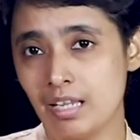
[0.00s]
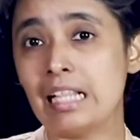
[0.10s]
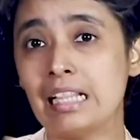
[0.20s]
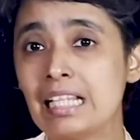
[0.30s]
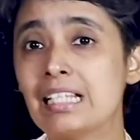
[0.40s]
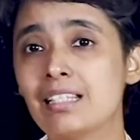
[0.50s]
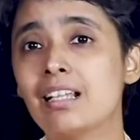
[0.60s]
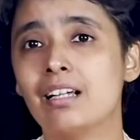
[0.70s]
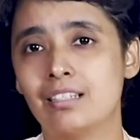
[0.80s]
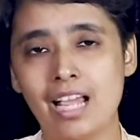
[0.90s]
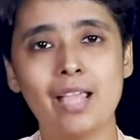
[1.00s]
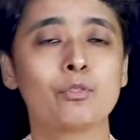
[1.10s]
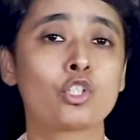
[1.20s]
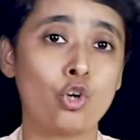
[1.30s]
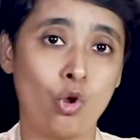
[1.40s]
in this time
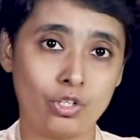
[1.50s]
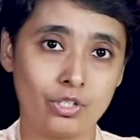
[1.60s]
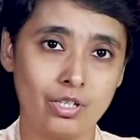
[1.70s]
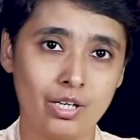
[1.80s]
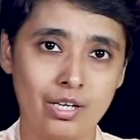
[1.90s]
slot.